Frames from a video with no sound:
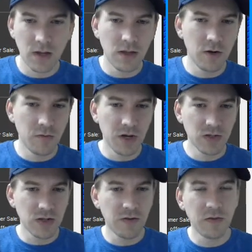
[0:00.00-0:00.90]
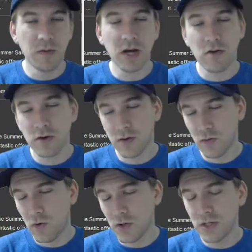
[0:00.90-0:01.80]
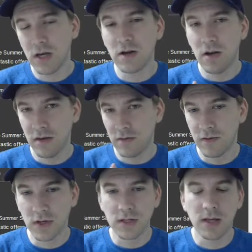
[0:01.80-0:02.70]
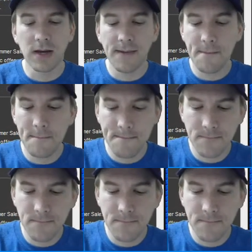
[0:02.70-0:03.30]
They don't bounce off the background or the walls yet. I'll have to fix that.